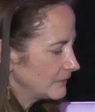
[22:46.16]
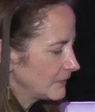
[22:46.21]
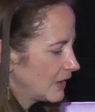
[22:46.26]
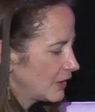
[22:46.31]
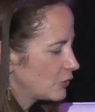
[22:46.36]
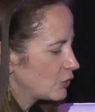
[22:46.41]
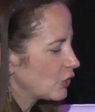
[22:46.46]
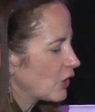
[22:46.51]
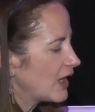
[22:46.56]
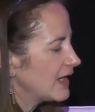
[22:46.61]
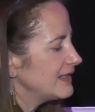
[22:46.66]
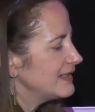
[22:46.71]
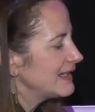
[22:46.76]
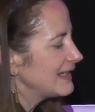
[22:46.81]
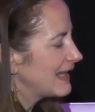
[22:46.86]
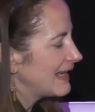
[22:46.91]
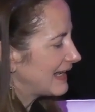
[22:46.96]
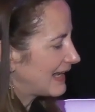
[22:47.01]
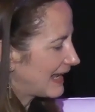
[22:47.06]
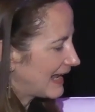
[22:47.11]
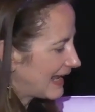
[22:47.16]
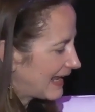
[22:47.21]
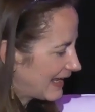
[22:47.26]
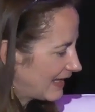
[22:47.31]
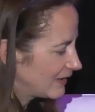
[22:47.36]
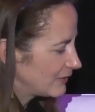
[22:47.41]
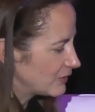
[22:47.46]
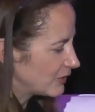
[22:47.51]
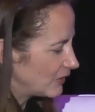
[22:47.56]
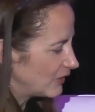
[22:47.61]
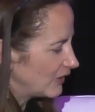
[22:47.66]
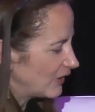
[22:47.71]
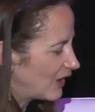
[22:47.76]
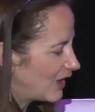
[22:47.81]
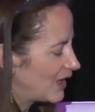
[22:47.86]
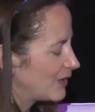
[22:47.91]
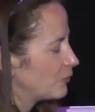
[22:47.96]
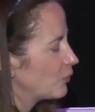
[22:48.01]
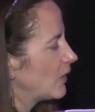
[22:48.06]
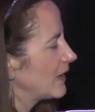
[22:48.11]
trying to get a handle
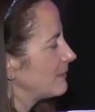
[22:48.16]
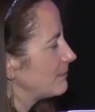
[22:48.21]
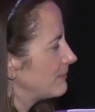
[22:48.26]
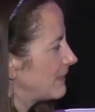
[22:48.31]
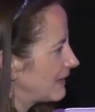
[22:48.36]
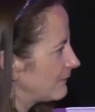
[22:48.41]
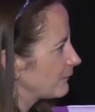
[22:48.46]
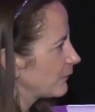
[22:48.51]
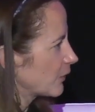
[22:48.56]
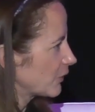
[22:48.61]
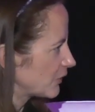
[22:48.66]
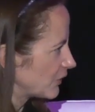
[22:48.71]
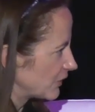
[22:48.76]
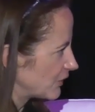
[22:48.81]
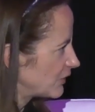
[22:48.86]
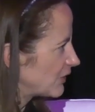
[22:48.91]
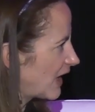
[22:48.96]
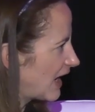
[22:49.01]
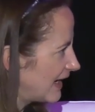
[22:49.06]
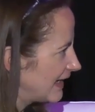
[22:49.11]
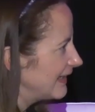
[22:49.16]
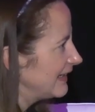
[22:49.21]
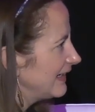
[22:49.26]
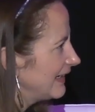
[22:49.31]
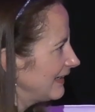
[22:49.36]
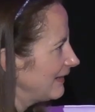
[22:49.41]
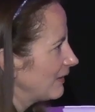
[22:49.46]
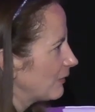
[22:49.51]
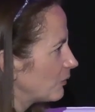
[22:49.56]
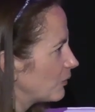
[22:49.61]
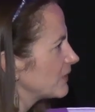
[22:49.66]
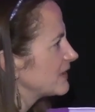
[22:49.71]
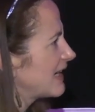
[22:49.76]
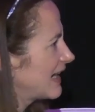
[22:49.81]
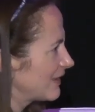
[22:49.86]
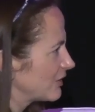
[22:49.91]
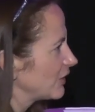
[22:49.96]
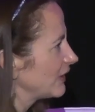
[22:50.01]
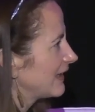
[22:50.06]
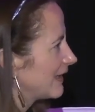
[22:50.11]
on what it meant for society was
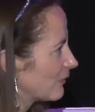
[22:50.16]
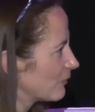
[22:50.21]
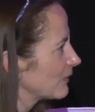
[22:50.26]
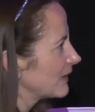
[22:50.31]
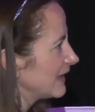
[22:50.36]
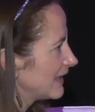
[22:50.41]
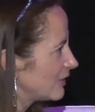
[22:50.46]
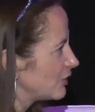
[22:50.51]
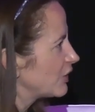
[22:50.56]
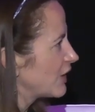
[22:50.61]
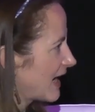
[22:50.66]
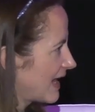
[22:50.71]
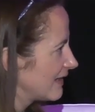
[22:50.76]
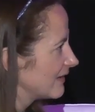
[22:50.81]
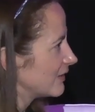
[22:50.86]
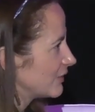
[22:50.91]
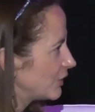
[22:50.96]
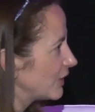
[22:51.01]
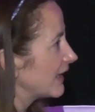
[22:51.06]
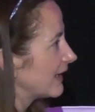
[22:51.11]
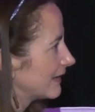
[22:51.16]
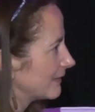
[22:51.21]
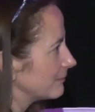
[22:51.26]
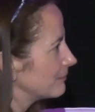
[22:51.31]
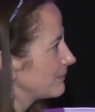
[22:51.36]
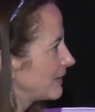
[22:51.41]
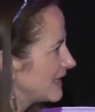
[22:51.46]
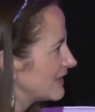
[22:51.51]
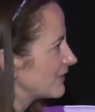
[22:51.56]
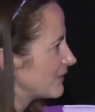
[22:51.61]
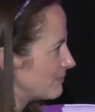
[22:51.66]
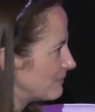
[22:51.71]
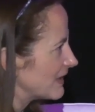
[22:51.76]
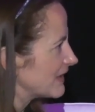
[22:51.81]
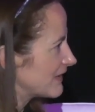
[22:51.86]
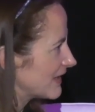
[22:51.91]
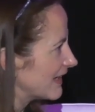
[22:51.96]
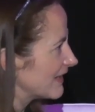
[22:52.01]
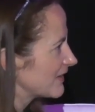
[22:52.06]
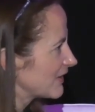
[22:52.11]
actually a really challenging piece of
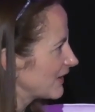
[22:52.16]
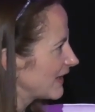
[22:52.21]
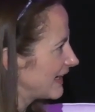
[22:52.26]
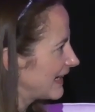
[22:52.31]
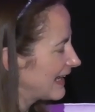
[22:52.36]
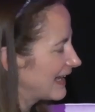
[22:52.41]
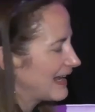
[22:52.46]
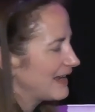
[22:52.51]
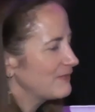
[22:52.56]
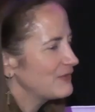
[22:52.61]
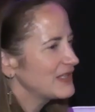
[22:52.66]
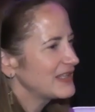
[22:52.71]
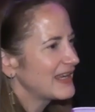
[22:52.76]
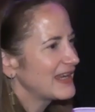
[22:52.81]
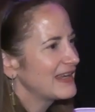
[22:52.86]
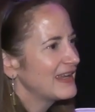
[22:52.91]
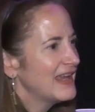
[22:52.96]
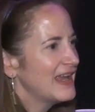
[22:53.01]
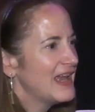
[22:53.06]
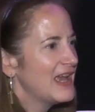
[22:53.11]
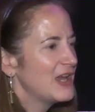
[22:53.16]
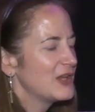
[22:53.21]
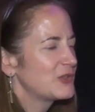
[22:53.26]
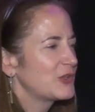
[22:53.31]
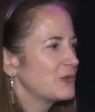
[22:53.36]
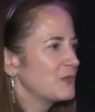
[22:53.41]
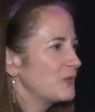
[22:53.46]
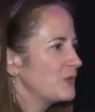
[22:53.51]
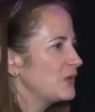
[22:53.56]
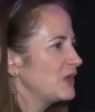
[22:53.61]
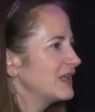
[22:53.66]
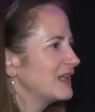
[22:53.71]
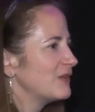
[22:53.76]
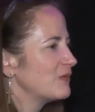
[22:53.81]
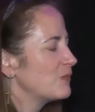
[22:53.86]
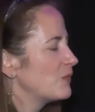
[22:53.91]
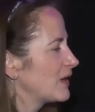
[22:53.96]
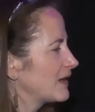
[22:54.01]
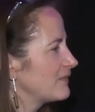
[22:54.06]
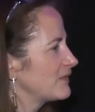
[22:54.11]
business. Like, and I have to say, so, you know,
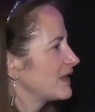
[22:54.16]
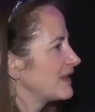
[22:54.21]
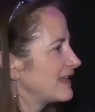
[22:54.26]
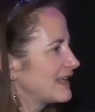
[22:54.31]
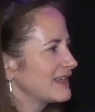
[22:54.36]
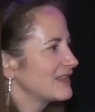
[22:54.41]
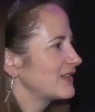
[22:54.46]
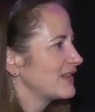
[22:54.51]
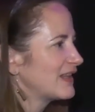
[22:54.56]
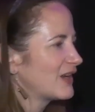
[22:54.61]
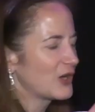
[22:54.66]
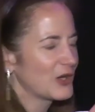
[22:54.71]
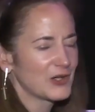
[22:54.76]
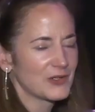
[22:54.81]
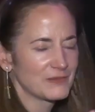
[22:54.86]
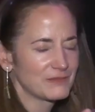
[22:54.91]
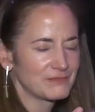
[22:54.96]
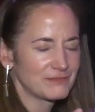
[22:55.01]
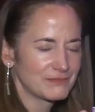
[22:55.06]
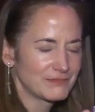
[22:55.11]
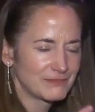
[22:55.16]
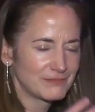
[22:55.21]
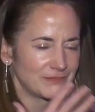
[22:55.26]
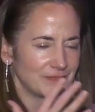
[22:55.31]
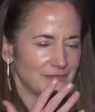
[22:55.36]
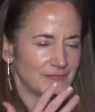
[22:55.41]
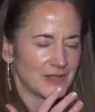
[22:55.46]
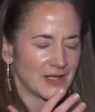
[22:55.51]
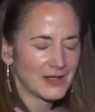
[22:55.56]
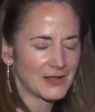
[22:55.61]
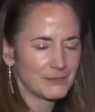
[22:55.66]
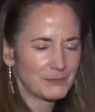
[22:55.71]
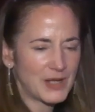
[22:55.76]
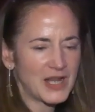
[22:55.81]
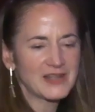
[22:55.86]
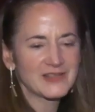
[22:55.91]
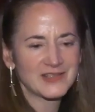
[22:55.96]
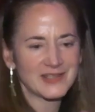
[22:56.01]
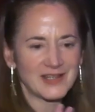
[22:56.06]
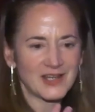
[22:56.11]
one of the things that our
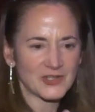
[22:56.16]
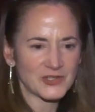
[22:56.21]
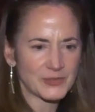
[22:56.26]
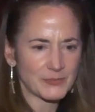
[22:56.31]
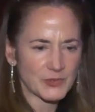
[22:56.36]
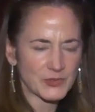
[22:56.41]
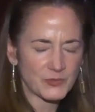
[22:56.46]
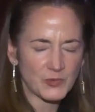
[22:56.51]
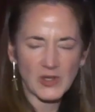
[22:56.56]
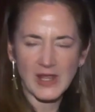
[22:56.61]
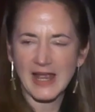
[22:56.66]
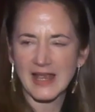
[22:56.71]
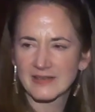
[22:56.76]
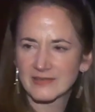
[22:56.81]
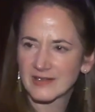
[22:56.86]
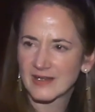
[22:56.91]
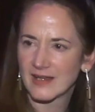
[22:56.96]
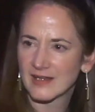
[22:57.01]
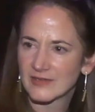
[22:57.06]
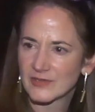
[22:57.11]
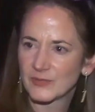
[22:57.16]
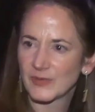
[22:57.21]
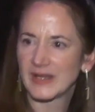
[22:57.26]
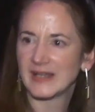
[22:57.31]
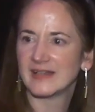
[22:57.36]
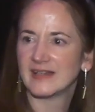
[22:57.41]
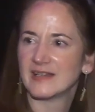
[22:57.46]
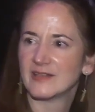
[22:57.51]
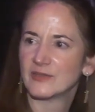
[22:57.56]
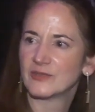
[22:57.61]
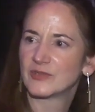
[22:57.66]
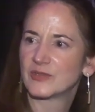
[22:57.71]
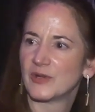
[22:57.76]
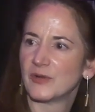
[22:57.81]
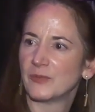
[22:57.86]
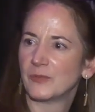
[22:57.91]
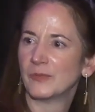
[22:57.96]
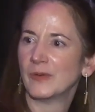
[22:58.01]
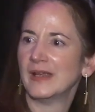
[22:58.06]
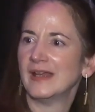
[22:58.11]
policy customers will ask us, right, is,
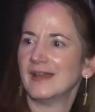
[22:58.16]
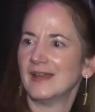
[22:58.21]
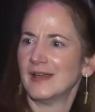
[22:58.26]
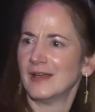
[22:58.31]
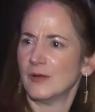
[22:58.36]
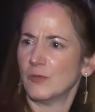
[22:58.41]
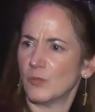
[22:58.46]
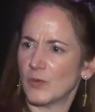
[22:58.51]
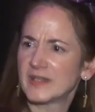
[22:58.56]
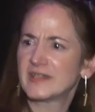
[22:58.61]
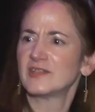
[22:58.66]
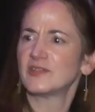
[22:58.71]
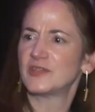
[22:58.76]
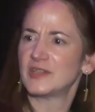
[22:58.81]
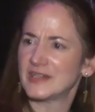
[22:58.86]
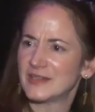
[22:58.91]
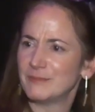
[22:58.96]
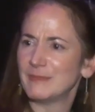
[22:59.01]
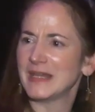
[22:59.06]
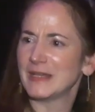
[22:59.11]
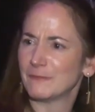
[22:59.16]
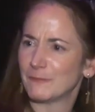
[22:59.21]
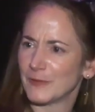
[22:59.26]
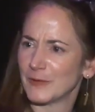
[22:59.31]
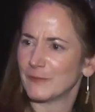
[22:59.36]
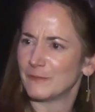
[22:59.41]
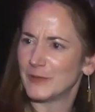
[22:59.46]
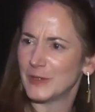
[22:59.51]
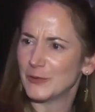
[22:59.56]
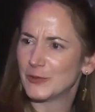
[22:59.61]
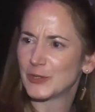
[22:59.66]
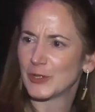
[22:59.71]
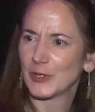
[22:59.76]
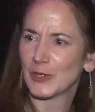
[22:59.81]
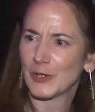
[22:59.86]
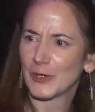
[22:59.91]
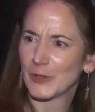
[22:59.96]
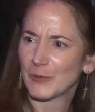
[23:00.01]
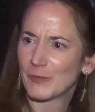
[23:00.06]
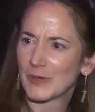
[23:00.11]
so what does this mean for the
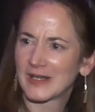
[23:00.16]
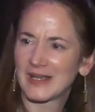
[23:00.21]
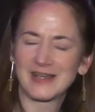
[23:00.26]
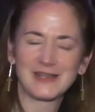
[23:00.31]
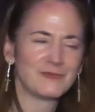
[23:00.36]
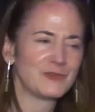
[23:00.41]
future? What kind of